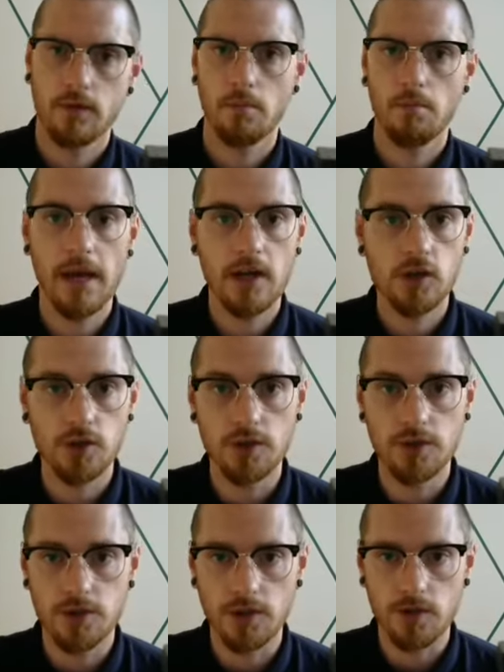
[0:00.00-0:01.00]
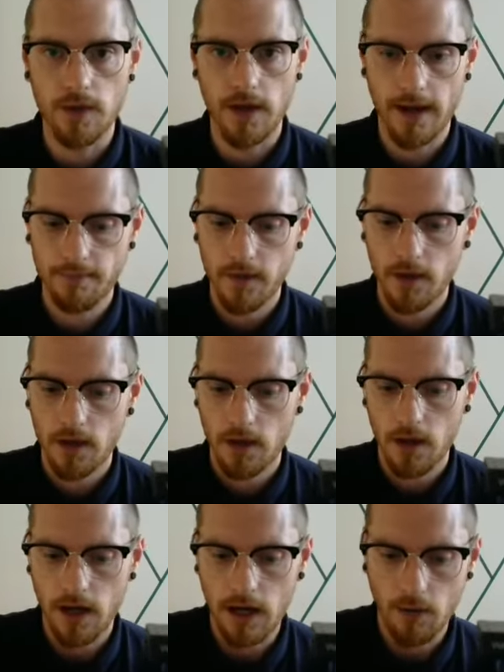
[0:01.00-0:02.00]
Make sure you do that.
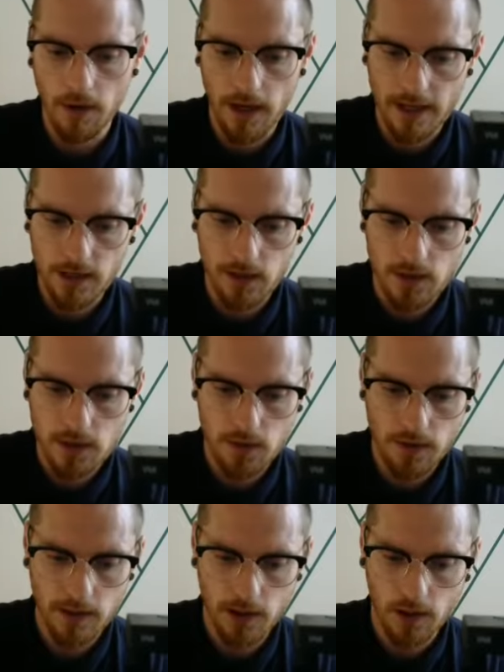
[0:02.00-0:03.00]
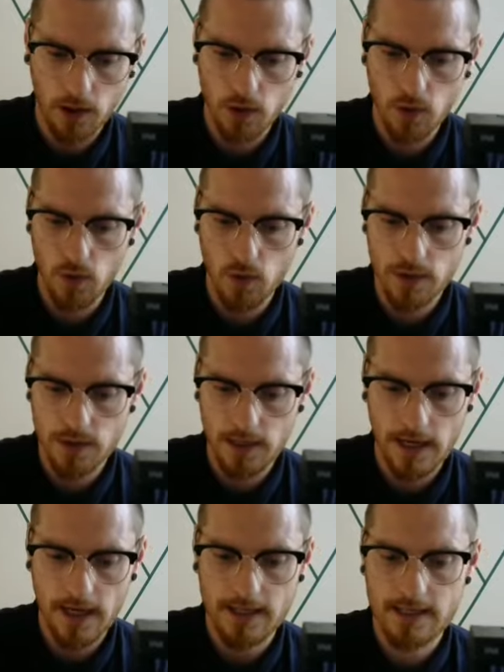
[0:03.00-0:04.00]
I would like you to include
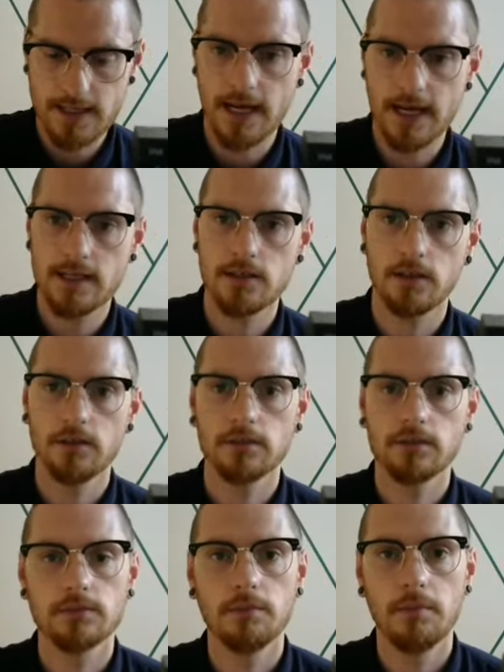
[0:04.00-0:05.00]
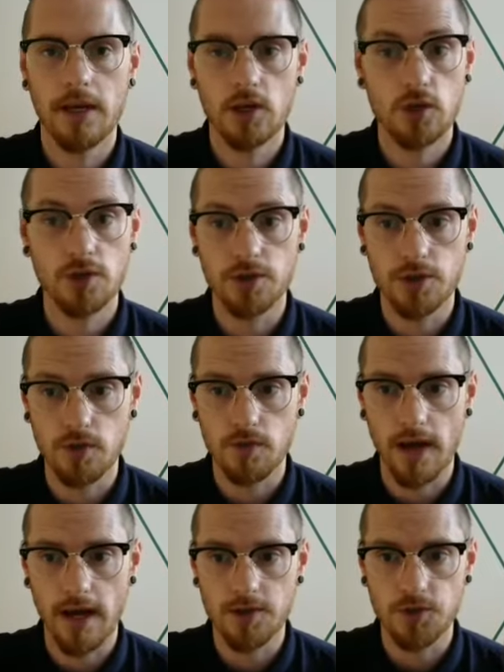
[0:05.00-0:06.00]
a title. Make sure you do
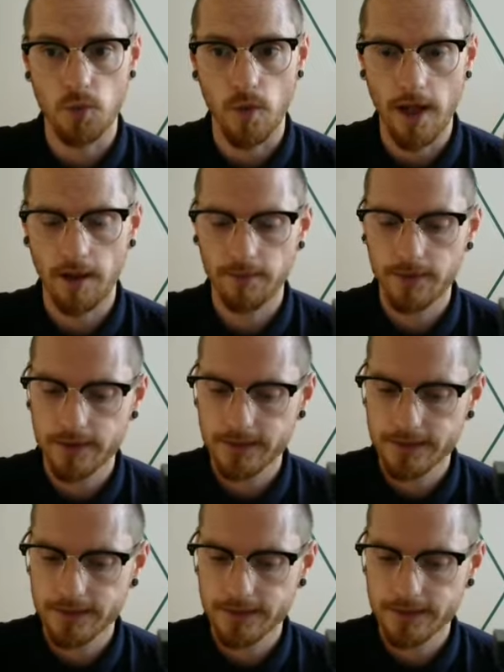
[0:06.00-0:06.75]
that as well.